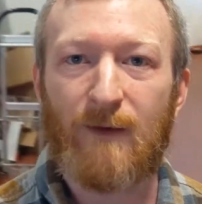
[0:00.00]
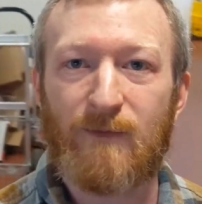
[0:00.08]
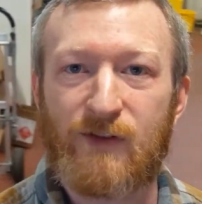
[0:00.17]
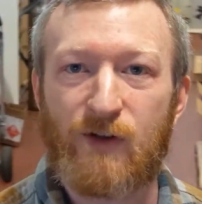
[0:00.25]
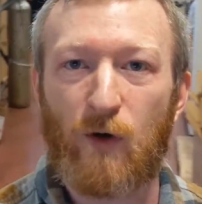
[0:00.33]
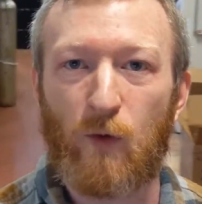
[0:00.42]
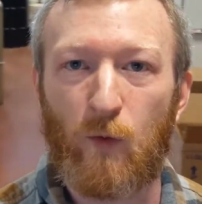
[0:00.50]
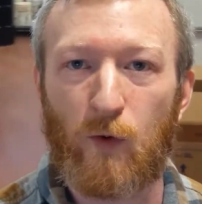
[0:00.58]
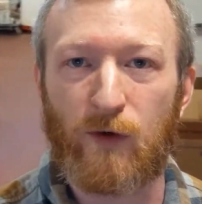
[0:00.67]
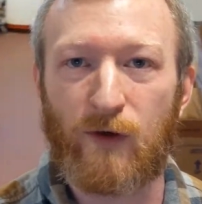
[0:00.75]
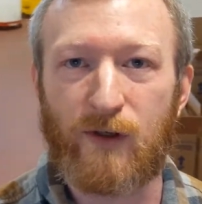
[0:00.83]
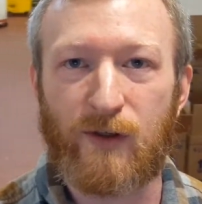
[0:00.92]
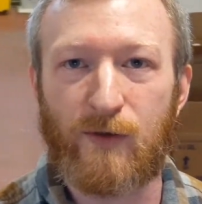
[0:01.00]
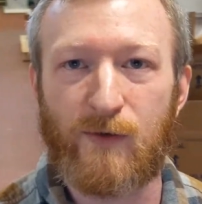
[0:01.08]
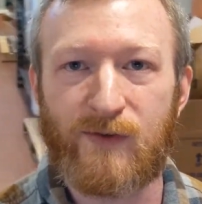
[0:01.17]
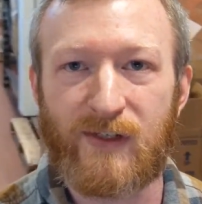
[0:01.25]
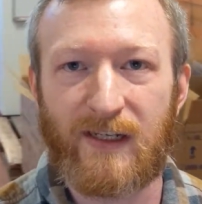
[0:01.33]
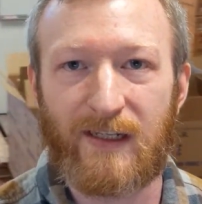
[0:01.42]
So we're
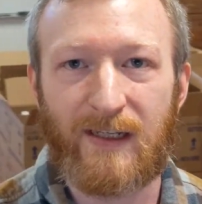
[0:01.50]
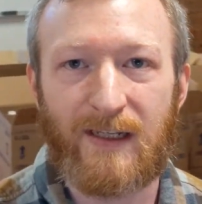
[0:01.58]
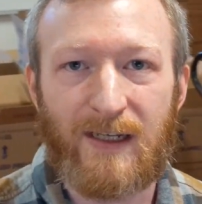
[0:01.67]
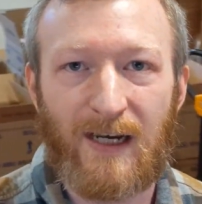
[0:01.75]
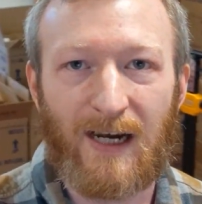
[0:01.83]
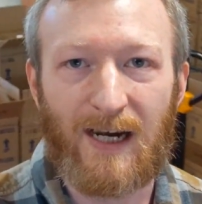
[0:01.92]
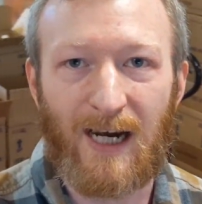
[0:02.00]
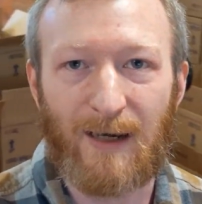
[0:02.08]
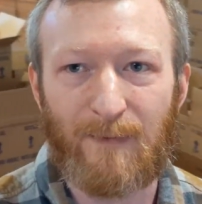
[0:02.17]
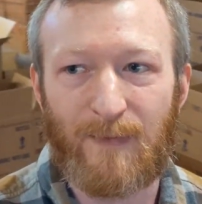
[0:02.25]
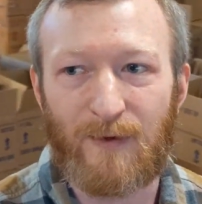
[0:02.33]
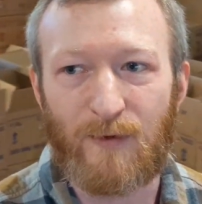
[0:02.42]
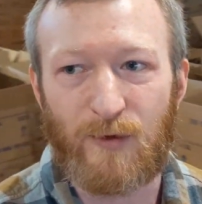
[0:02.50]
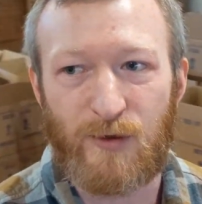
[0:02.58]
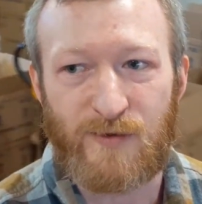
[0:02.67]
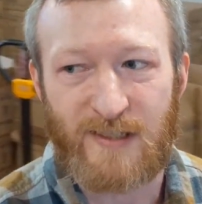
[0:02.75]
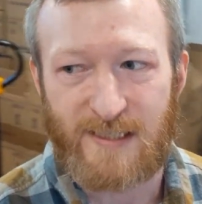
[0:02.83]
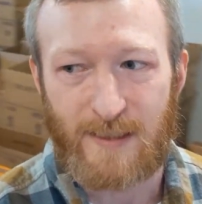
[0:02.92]
using
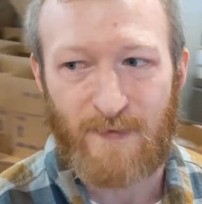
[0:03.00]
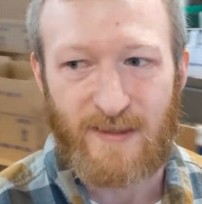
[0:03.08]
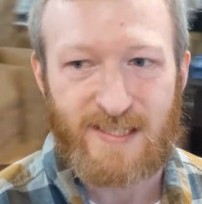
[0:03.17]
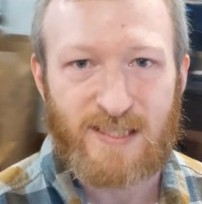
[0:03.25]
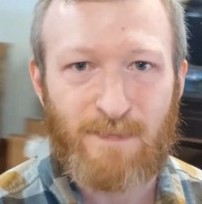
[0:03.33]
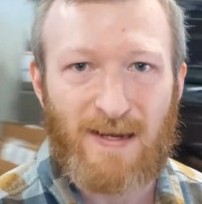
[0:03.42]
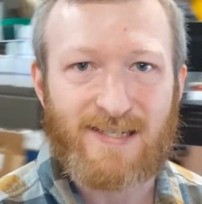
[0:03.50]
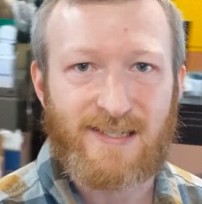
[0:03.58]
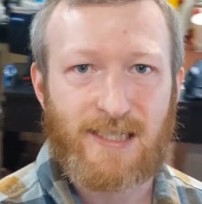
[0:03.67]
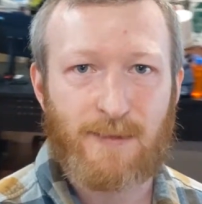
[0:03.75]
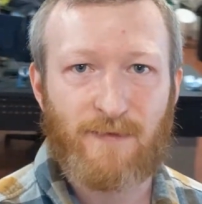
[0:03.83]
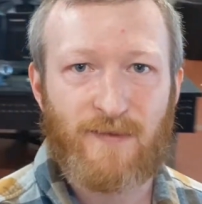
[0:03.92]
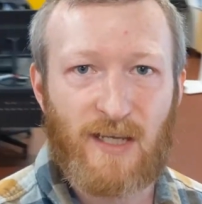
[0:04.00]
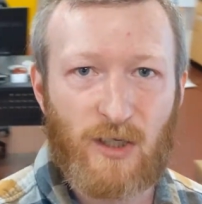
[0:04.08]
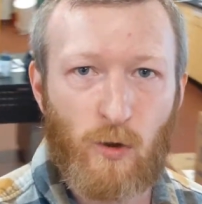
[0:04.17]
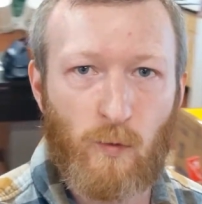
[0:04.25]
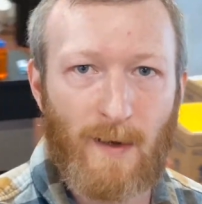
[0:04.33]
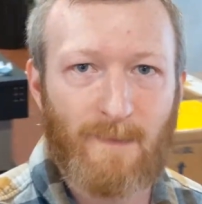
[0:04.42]
some of this space and some of the
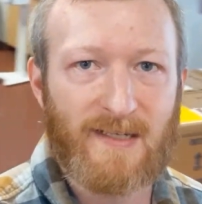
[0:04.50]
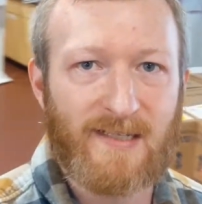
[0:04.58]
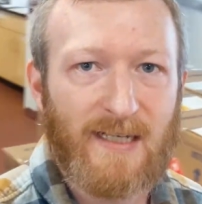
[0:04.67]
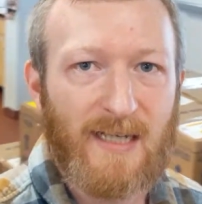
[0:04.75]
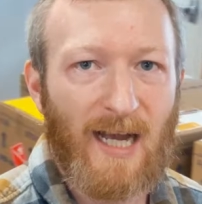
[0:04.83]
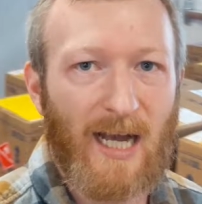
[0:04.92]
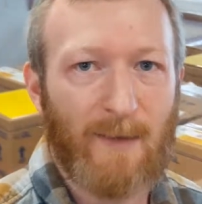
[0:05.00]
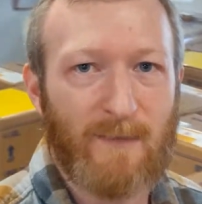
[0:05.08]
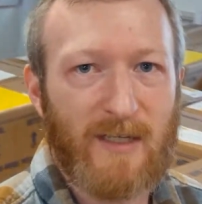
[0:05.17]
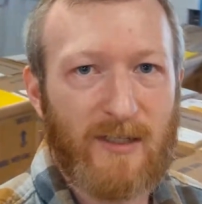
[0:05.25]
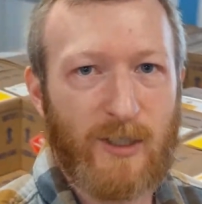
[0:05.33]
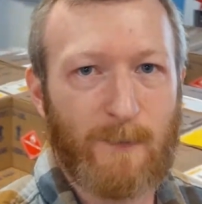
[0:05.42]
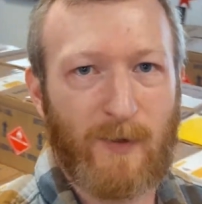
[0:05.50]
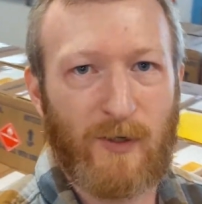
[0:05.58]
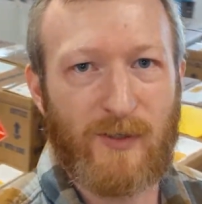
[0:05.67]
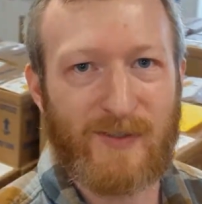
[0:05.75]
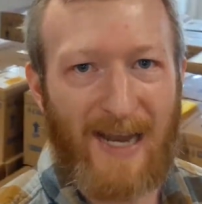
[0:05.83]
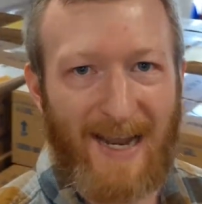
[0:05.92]
equipment to
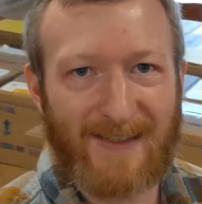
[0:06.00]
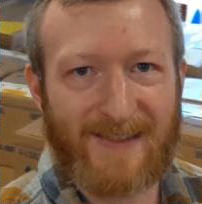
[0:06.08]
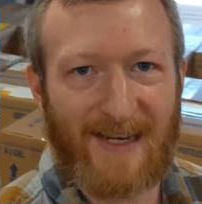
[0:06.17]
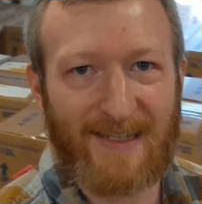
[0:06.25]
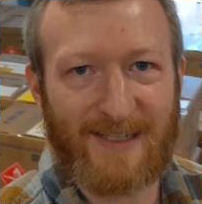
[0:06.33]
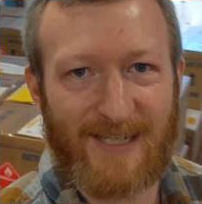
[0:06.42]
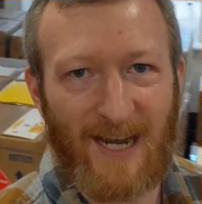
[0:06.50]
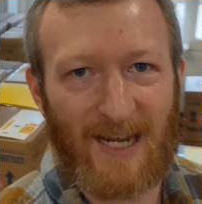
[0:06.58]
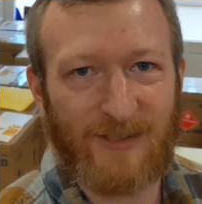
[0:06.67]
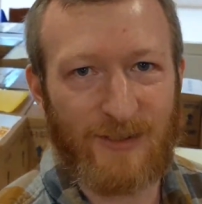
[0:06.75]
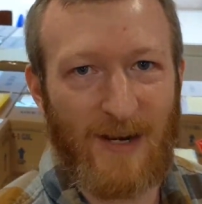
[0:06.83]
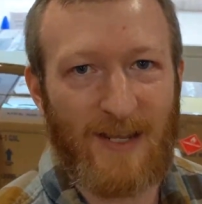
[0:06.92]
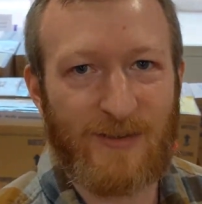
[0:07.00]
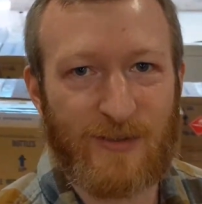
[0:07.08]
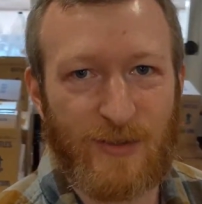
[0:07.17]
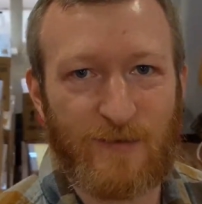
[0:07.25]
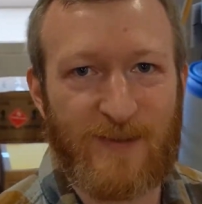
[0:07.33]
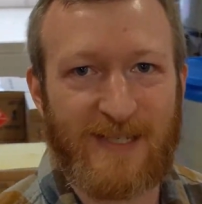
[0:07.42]
produce hand sanitizer and
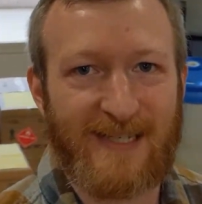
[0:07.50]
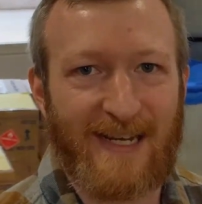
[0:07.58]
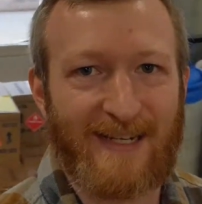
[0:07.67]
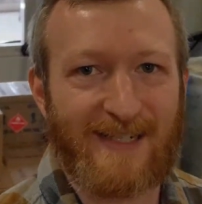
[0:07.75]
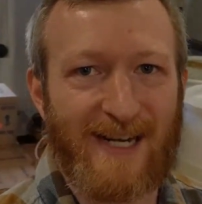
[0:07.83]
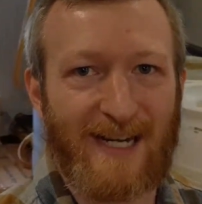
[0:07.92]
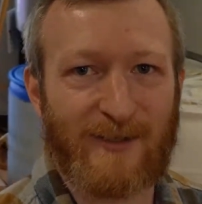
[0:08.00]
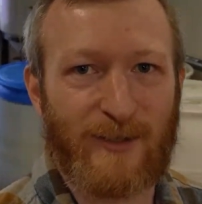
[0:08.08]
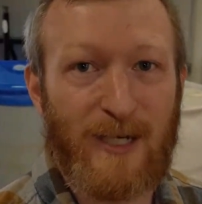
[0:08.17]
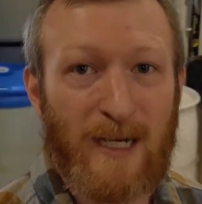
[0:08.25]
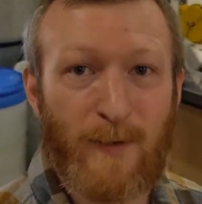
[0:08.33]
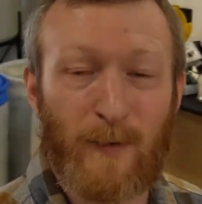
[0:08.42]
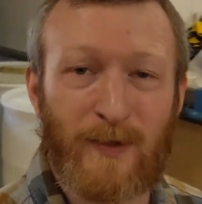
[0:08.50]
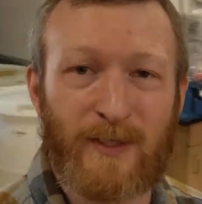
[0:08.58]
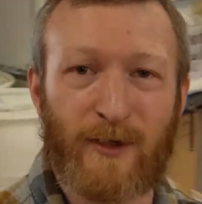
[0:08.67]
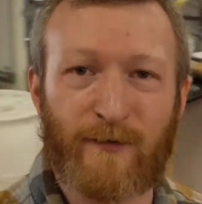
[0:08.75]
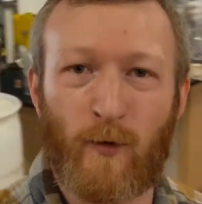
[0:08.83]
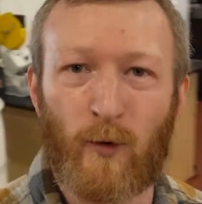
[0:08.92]
surface sanitizer. But we really
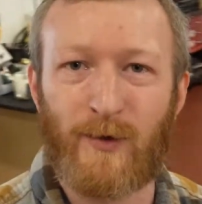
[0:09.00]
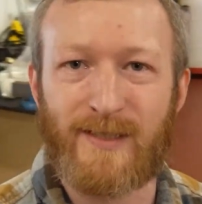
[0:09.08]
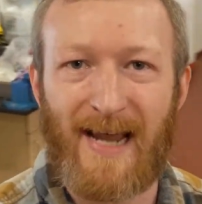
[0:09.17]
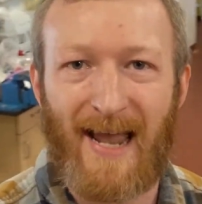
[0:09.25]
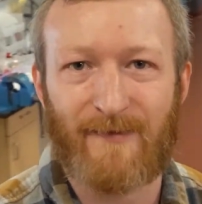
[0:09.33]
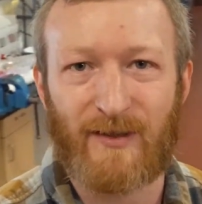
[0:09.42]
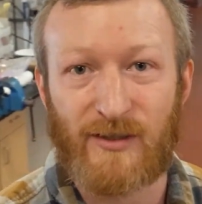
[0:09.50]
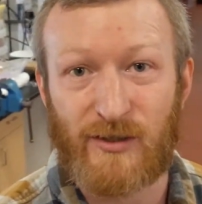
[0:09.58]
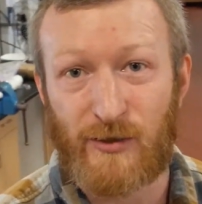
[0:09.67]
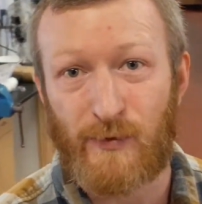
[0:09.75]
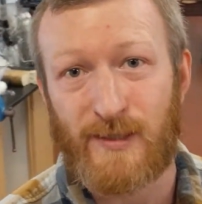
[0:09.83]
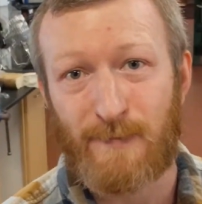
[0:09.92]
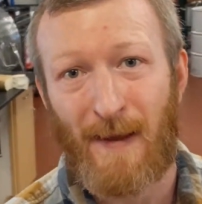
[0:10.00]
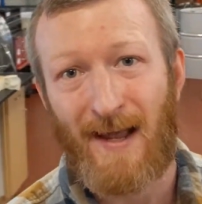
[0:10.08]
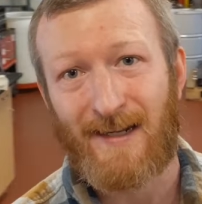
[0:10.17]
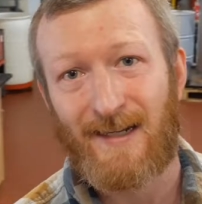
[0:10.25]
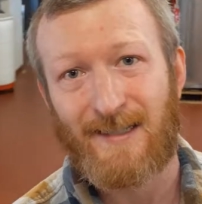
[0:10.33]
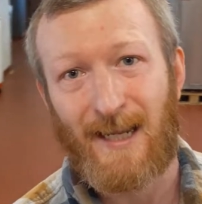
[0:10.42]
look forward to having students
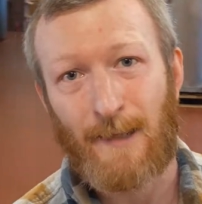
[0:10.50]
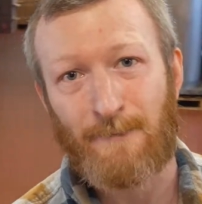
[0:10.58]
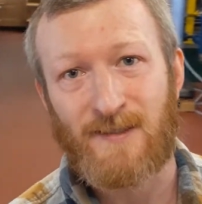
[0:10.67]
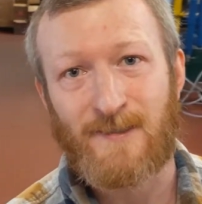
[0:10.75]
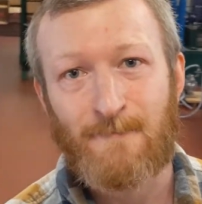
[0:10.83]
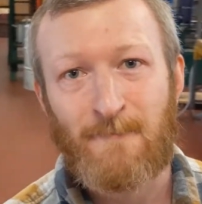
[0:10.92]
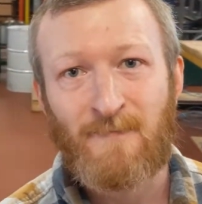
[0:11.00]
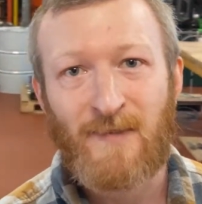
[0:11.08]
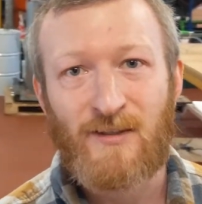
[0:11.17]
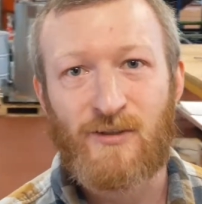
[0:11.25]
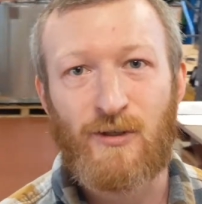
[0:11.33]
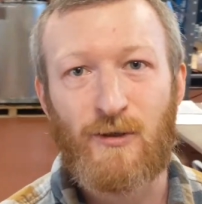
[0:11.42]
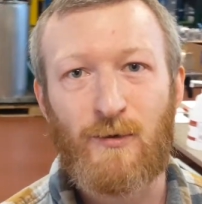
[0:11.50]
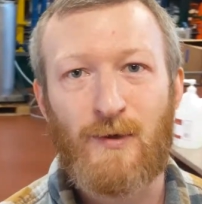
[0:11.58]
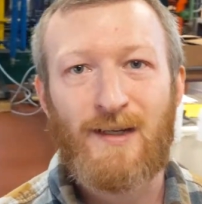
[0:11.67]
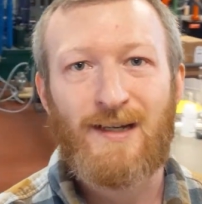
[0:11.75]
back on campus to